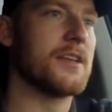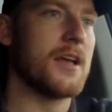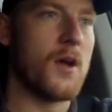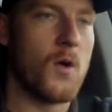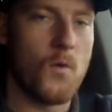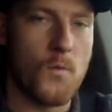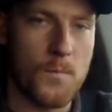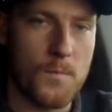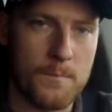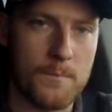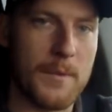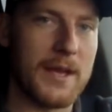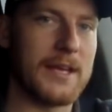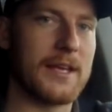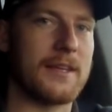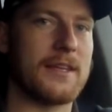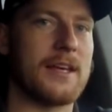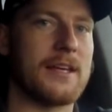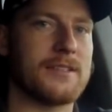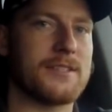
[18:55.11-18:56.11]

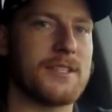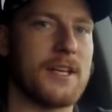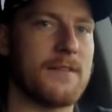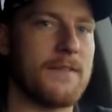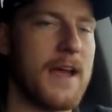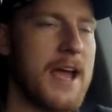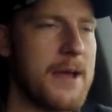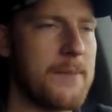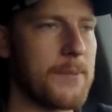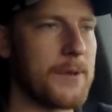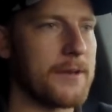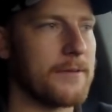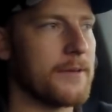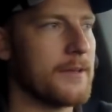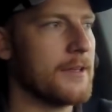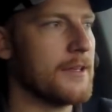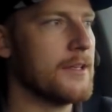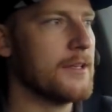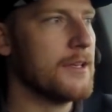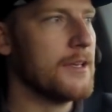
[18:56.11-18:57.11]
making that stuff
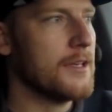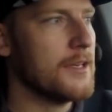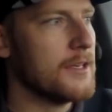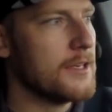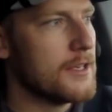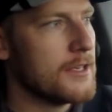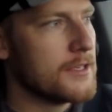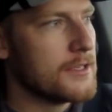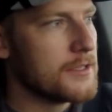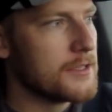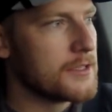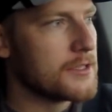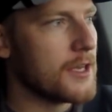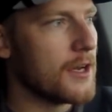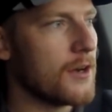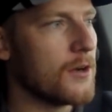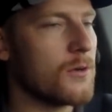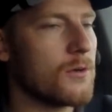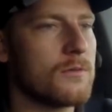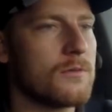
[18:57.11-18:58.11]
happen.
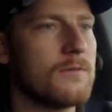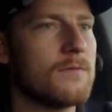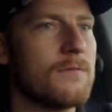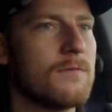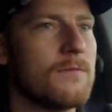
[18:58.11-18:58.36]
So